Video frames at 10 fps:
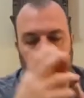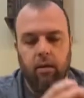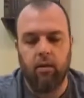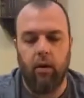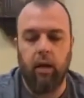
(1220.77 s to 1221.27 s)

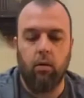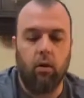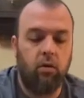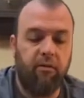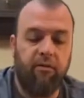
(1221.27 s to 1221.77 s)
So he
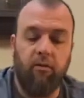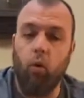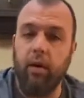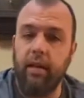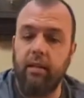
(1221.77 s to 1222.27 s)
rolls
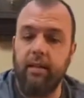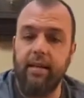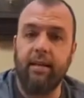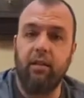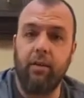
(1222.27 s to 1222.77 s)

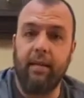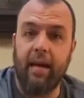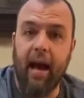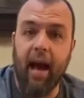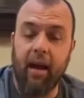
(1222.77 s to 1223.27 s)
4d6 to
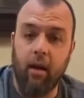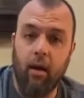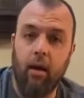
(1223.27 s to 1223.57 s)
attack,